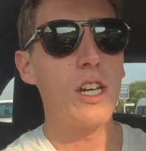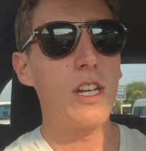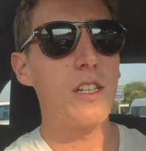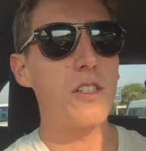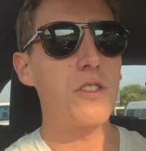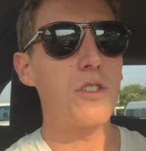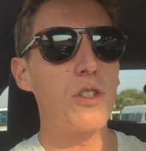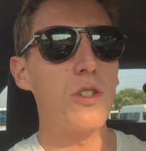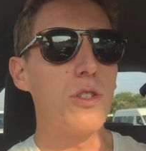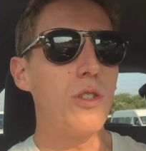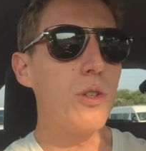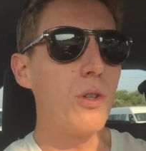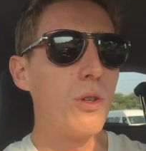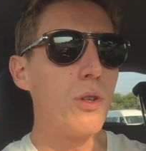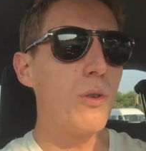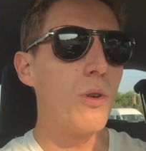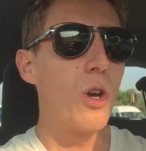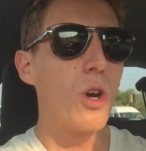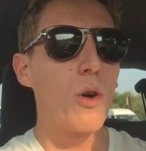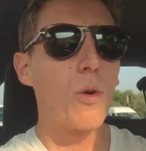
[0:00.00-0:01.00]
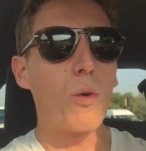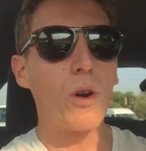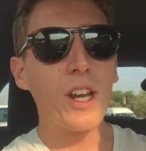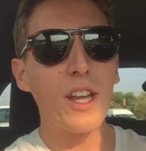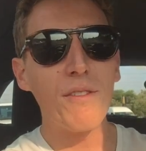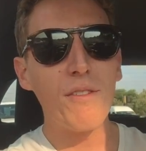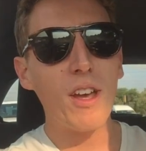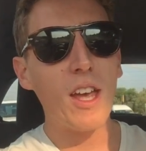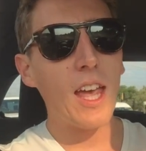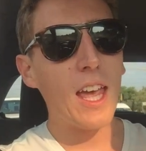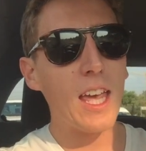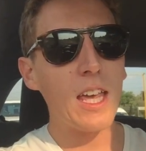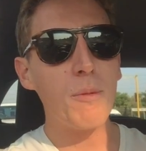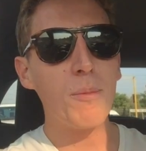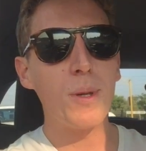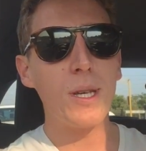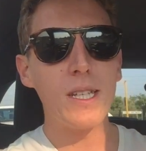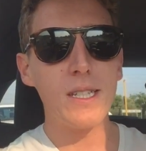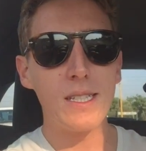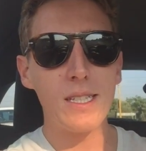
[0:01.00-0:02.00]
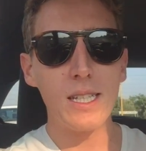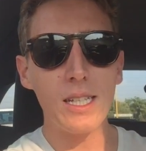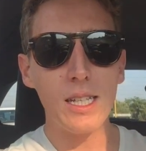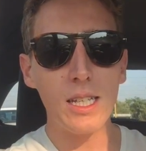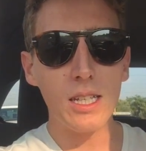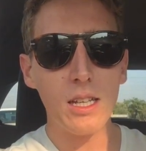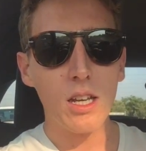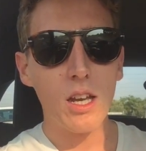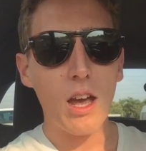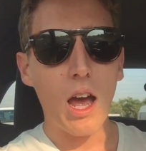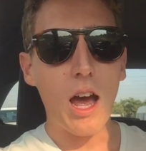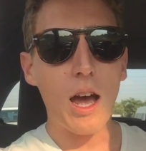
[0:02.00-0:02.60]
is to do whatever ABC,